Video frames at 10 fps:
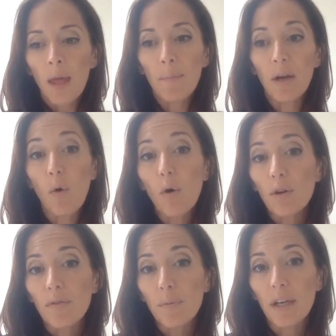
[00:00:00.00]
my
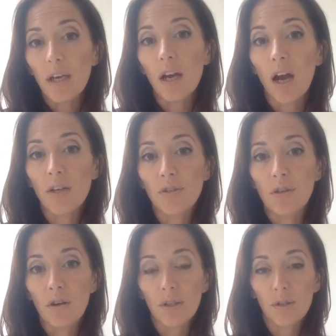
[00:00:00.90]
goal of making
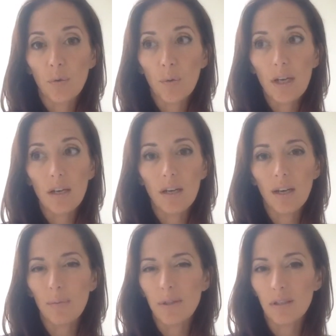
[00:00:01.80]
$100 a week
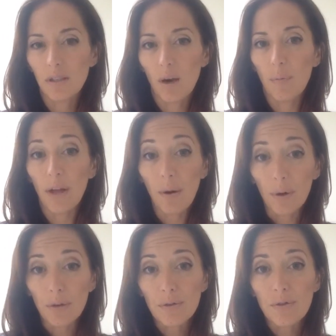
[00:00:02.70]
came in just a couple
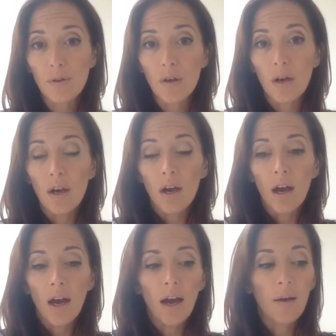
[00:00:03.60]
hours.
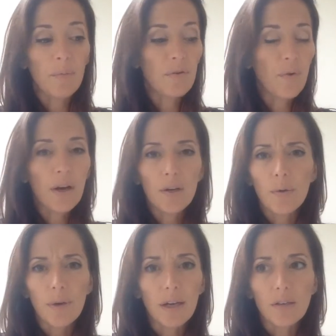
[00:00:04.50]
And before I
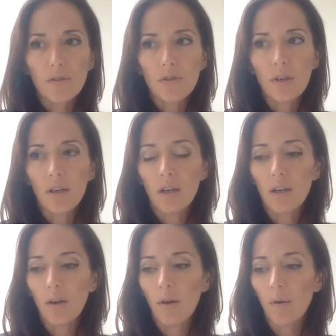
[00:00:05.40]
knew it,
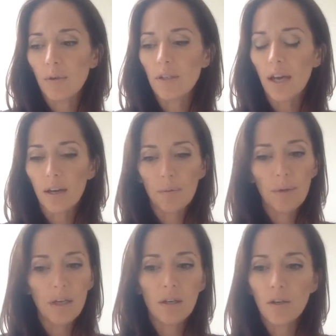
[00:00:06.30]
she was adding
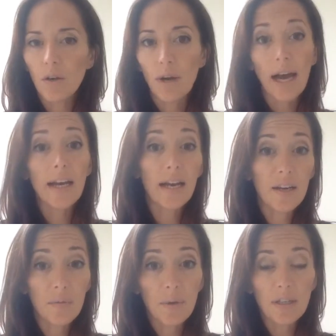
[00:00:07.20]
me, had
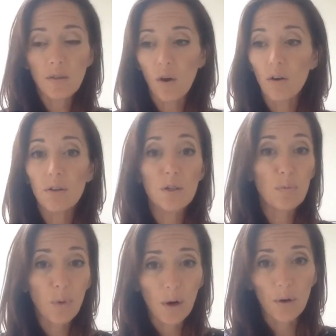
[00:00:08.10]
added me to all the
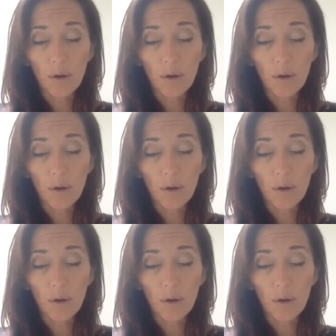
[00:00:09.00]
support